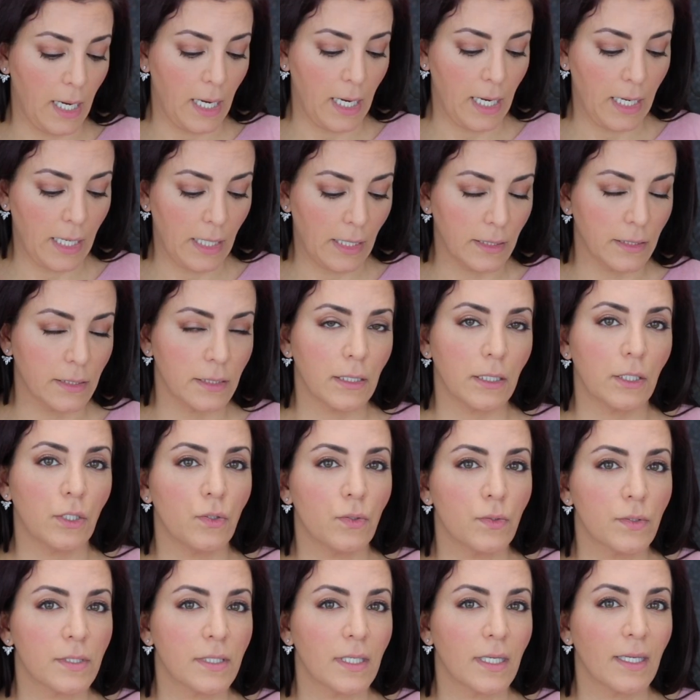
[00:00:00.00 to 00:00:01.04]
And
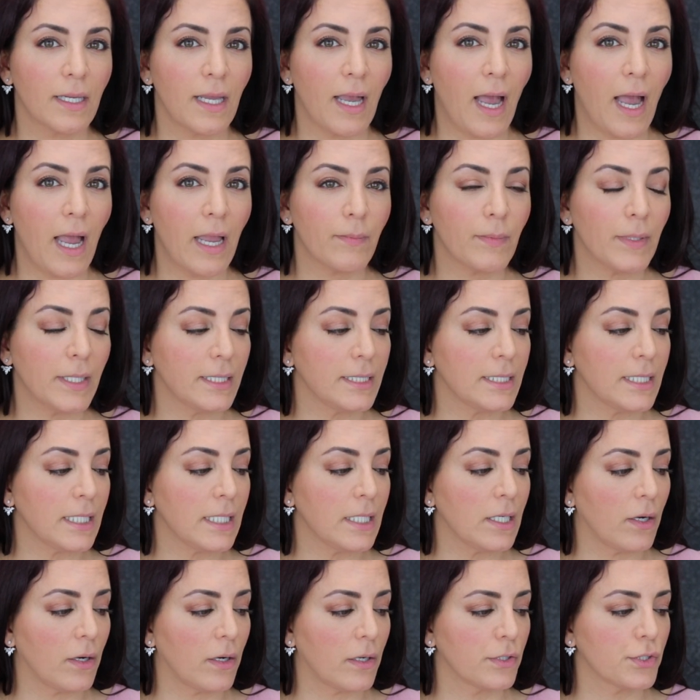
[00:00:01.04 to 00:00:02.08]
using
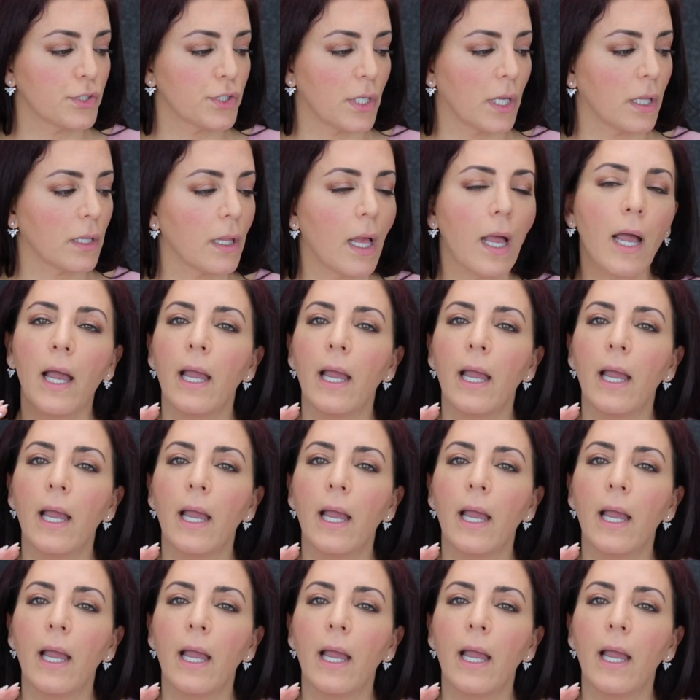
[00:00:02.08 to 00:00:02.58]
IBD hard gel.